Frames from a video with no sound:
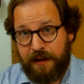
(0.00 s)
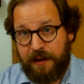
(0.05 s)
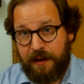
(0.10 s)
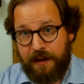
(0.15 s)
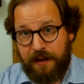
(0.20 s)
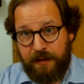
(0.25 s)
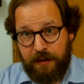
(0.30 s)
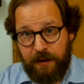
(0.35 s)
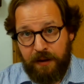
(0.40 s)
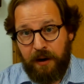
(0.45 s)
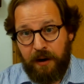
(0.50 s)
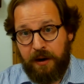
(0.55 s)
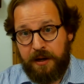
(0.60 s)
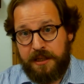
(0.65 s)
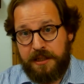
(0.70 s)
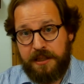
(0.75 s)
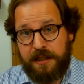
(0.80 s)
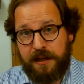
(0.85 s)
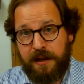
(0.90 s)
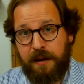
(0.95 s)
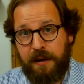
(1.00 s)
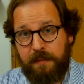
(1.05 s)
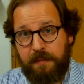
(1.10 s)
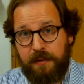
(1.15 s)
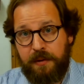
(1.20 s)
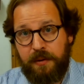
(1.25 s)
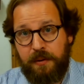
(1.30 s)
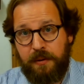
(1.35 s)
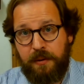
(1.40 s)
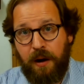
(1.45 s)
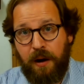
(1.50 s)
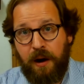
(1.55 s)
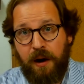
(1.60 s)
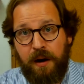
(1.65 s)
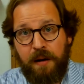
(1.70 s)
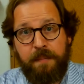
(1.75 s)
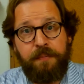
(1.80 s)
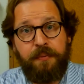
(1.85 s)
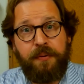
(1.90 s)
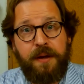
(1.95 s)
There are some who are
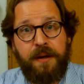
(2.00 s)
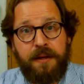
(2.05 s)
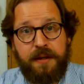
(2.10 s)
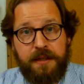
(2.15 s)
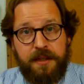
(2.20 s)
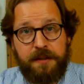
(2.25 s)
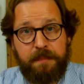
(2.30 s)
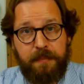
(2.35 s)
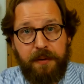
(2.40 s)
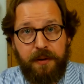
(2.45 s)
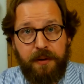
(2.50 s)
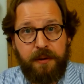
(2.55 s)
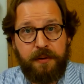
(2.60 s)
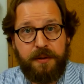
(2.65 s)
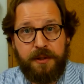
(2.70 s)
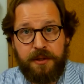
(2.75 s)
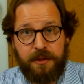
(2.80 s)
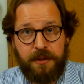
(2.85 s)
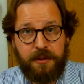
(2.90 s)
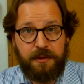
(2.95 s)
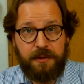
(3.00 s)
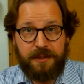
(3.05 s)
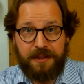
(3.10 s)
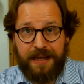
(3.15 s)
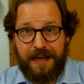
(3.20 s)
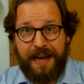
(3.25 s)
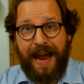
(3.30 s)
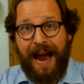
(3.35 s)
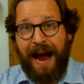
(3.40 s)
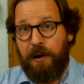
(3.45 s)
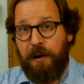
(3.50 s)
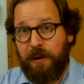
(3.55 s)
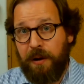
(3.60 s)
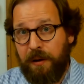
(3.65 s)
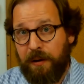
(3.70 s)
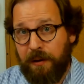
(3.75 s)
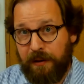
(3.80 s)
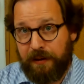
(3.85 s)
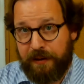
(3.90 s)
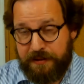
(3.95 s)
predisposed to, say,
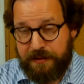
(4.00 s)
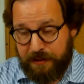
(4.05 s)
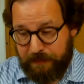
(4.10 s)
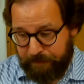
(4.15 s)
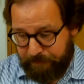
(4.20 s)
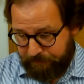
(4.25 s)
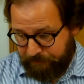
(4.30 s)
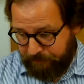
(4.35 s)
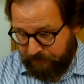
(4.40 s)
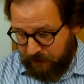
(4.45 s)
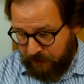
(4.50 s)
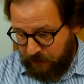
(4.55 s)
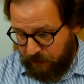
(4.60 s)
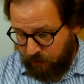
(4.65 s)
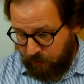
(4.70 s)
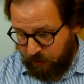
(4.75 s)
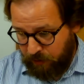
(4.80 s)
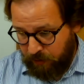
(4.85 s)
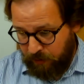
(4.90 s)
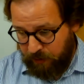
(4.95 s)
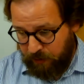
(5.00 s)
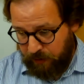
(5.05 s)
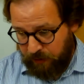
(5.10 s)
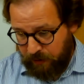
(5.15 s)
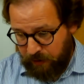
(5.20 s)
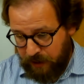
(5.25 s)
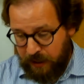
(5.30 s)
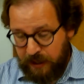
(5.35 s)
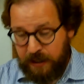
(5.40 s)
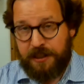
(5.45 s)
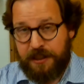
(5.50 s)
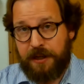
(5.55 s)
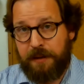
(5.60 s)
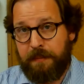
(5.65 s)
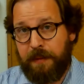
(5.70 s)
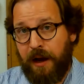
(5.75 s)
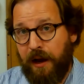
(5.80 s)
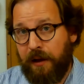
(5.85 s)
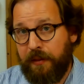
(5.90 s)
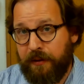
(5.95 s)
alcoholism or some
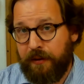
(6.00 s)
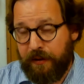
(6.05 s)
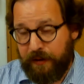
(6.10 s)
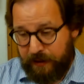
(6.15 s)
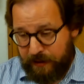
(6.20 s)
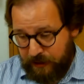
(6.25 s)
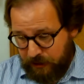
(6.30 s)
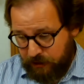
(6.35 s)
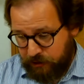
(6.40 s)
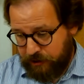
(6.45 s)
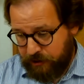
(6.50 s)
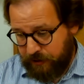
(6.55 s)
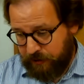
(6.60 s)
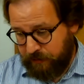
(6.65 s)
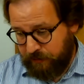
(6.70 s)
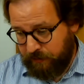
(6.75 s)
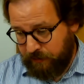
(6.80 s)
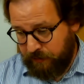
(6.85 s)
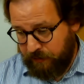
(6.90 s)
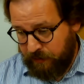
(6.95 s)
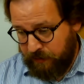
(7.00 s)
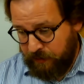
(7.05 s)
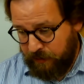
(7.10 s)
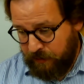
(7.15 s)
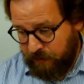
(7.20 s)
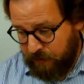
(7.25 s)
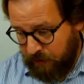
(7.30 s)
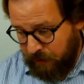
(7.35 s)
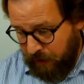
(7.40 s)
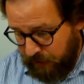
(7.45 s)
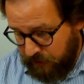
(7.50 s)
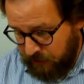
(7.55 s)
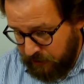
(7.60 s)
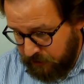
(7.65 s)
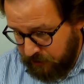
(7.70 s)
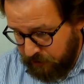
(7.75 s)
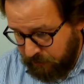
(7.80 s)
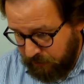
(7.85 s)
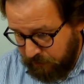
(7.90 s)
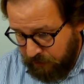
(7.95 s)
other addiction. Right?
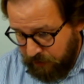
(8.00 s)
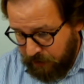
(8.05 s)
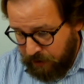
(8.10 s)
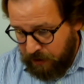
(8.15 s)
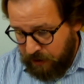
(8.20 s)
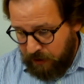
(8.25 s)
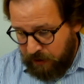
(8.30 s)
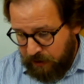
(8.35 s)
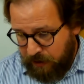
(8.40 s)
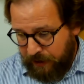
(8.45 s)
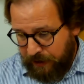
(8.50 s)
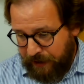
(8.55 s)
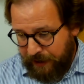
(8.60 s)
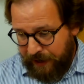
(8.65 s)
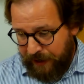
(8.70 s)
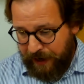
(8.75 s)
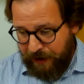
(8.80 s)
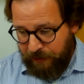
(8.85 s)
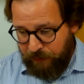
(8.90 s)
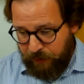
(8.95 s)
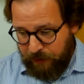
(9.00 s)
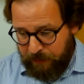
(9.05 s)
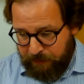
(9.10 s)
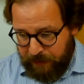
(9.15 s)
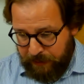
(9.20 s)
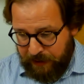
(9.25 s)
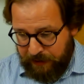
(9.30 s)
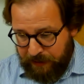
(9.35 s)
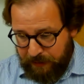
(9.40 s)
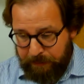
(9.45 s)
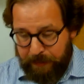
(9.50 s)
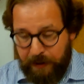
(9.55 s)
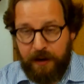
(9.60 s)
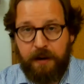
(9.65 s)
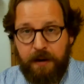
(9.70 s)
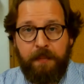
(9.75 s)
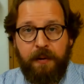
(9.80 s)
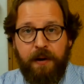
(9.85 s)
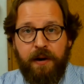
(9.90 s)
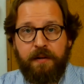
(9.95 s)
So it would be the better
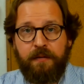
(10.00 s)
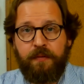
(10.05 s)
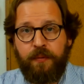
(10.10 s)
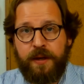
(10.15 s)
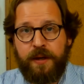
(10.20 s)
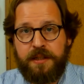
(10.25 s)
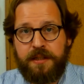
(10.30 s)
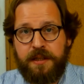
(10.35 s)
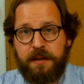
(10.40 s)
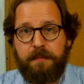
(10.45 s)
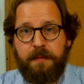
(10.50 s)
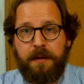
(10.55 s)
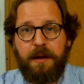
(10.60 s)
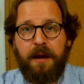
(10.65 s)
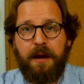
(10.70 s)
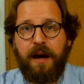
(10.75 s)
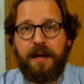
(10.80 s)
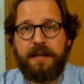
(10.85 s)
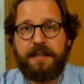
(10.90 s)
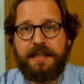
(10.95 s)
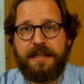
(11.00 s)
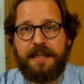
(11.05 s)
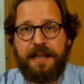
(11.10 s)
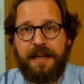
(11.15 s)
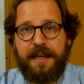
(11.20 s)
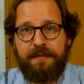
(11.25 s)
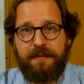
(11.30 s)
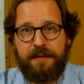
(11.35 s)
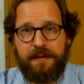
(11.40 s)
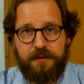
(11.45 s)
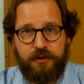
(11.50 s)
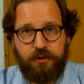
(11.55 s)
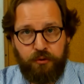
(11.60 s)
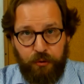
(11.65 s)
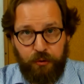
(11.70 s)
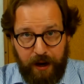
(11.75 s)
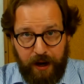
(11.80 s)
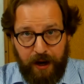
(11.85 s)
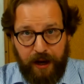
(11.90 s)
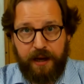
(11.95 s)
part of wisdom not to even
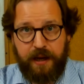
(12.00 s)
try